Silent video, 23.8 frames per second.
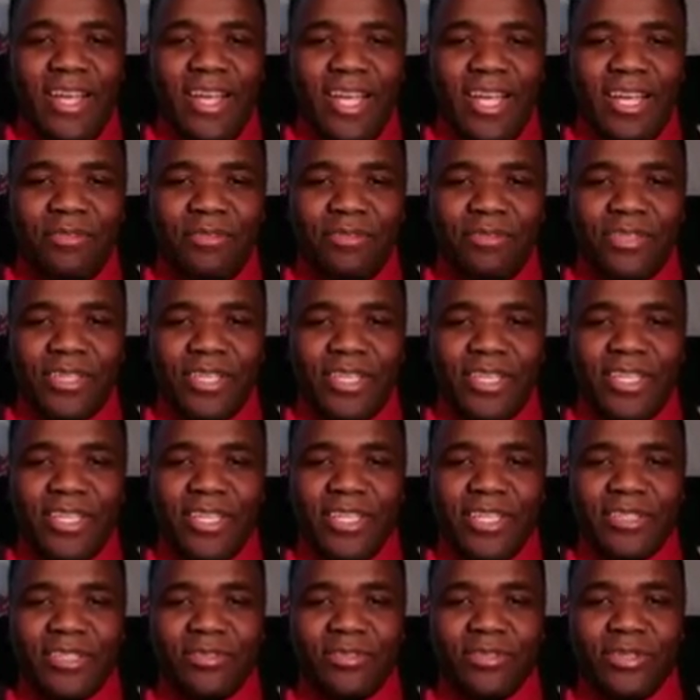have the
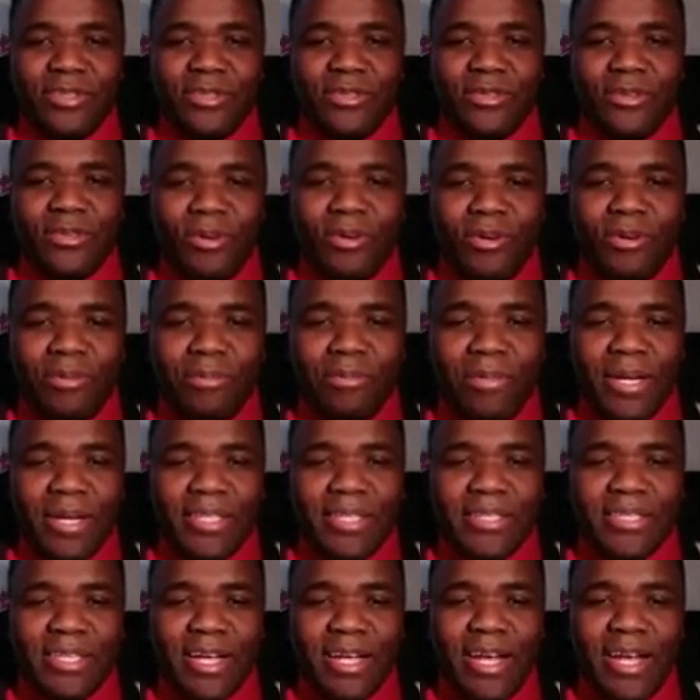key to the door,
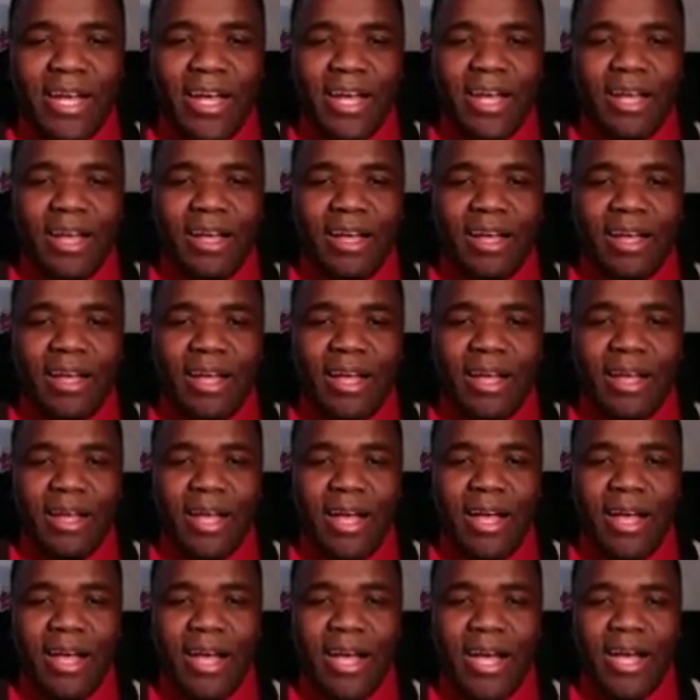but
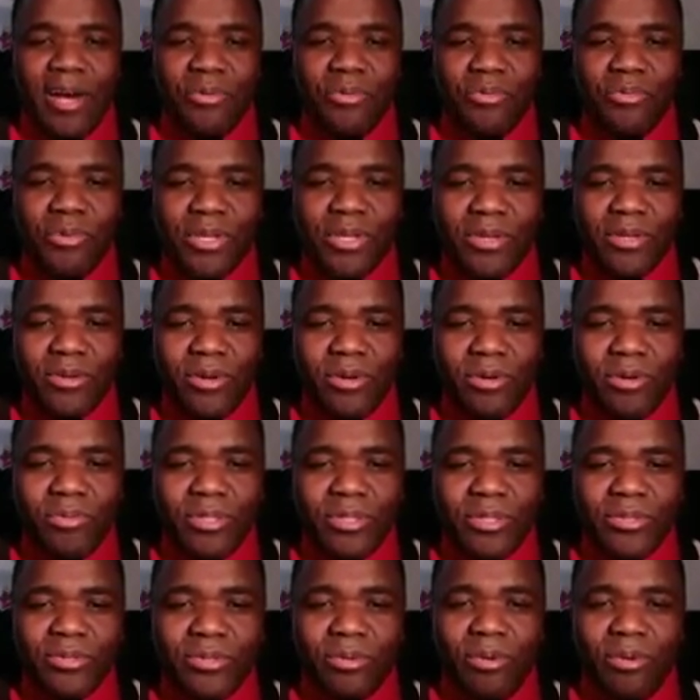are we
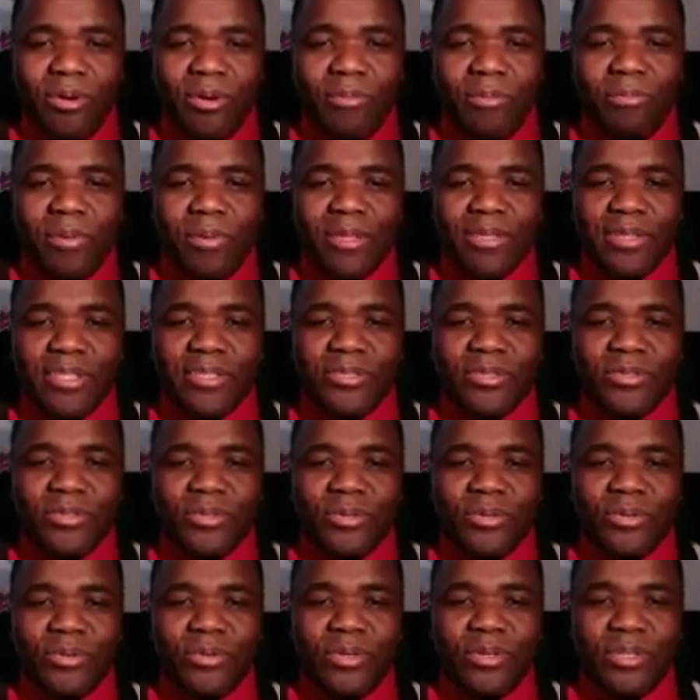going to open the
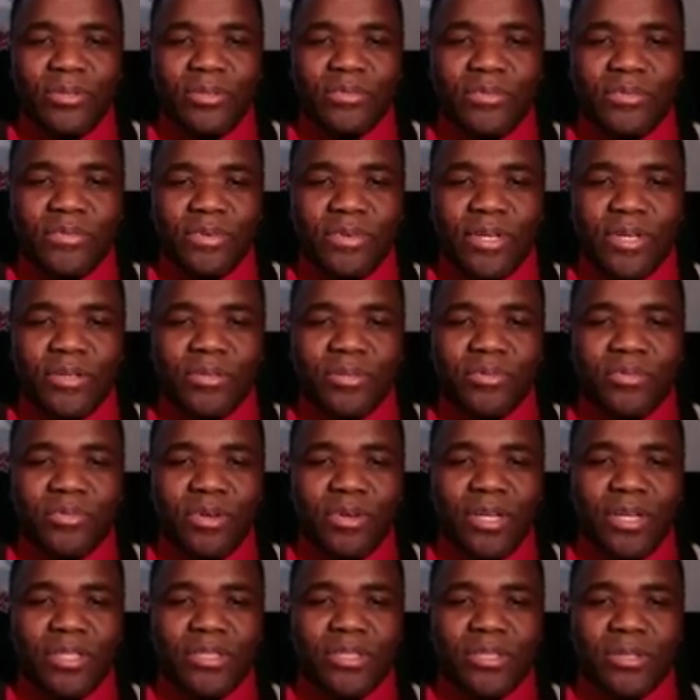door in front of
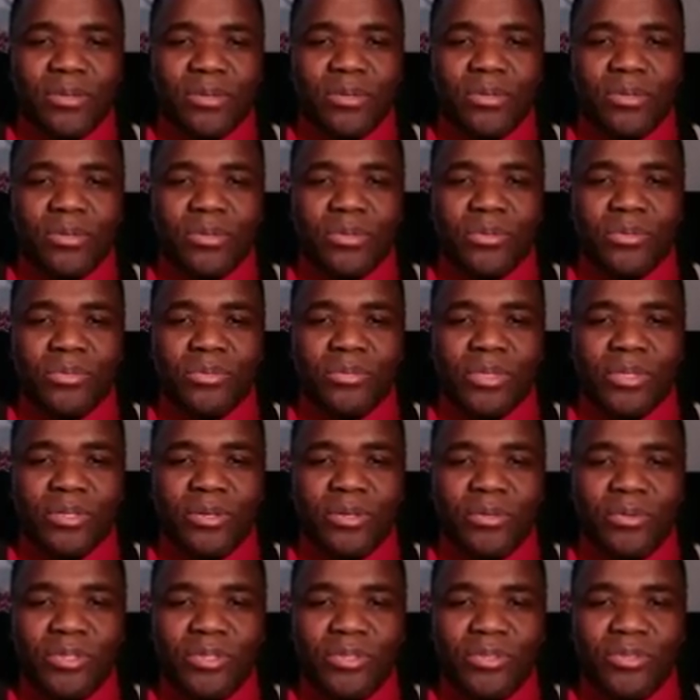us, or are we
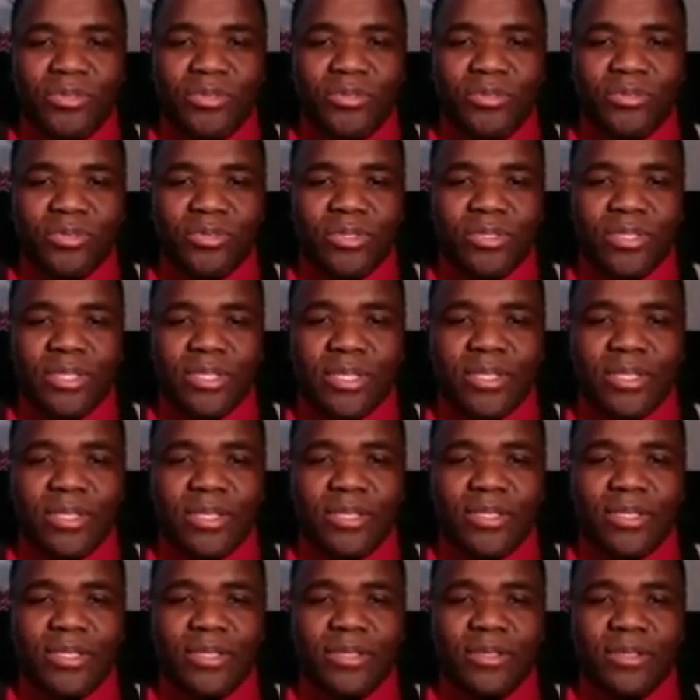going to use the
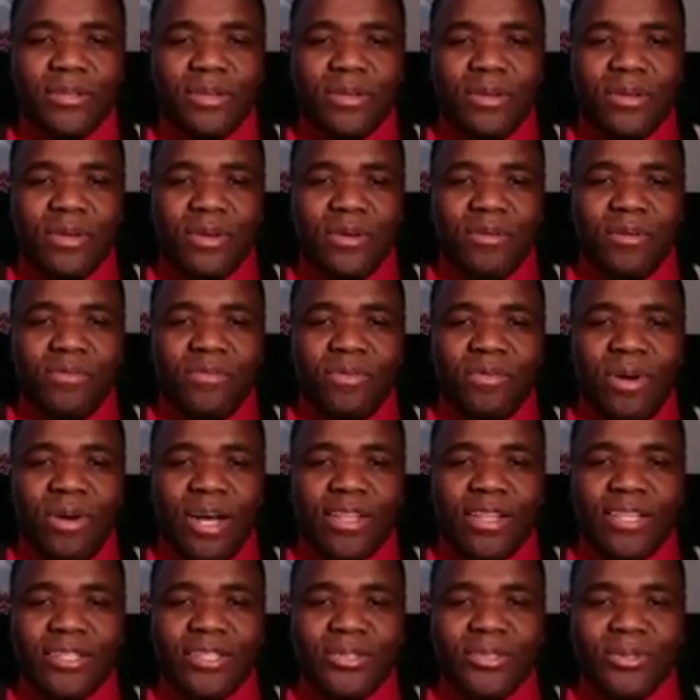key for
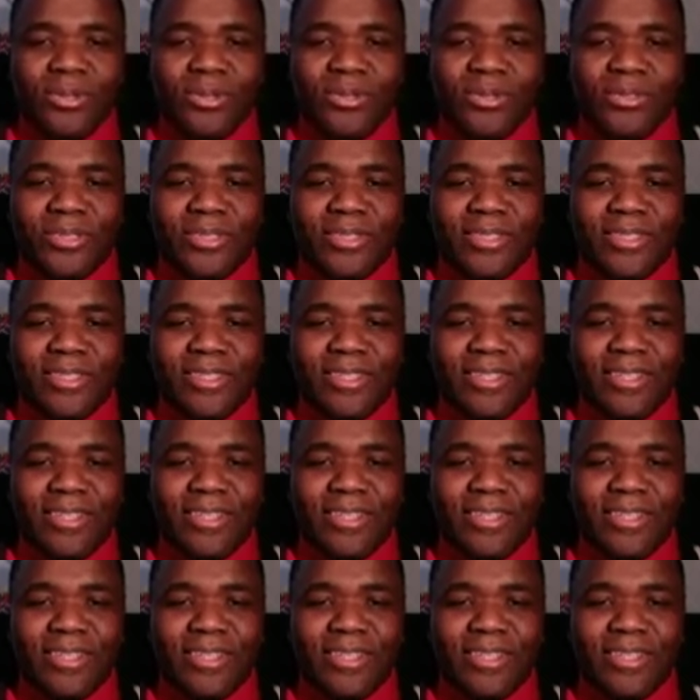other doors?